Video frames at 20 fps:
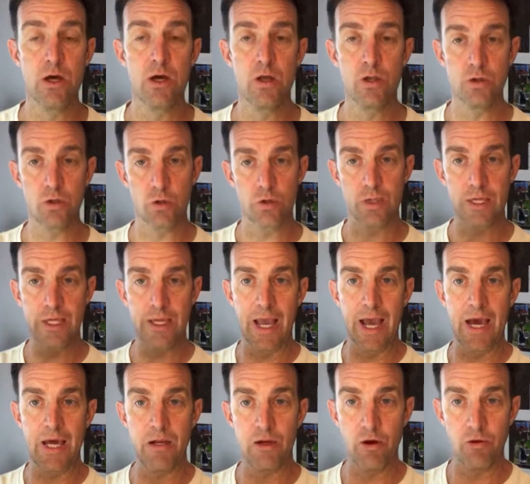looking
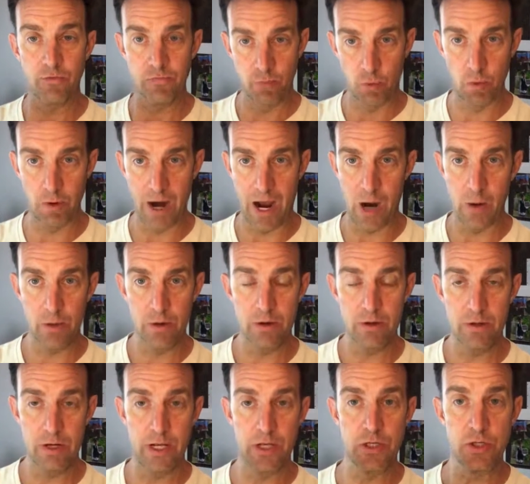at a 4-hour
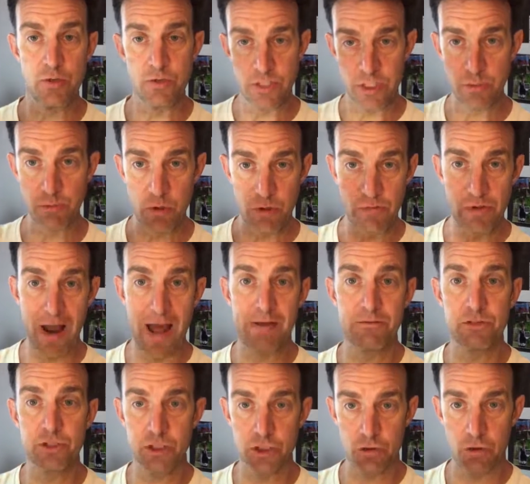and using moving
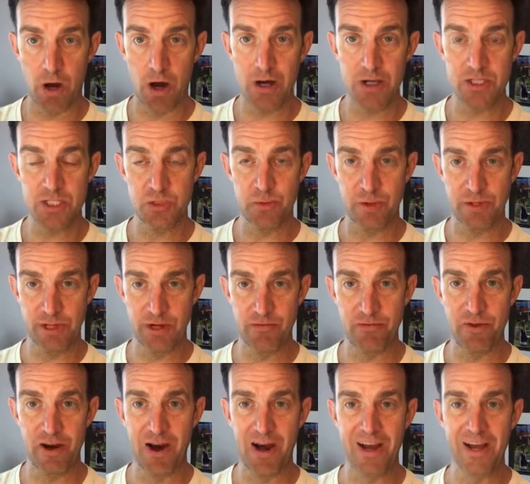average cross to
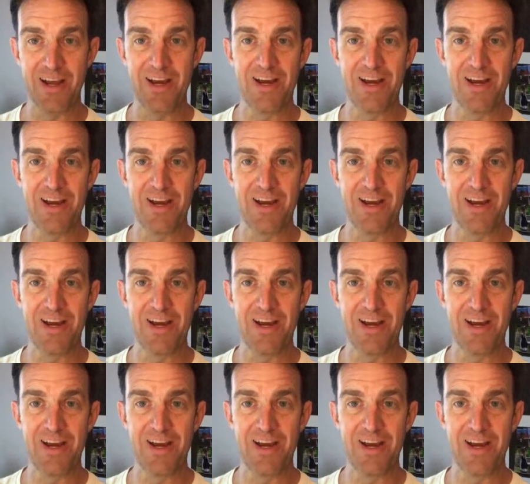identify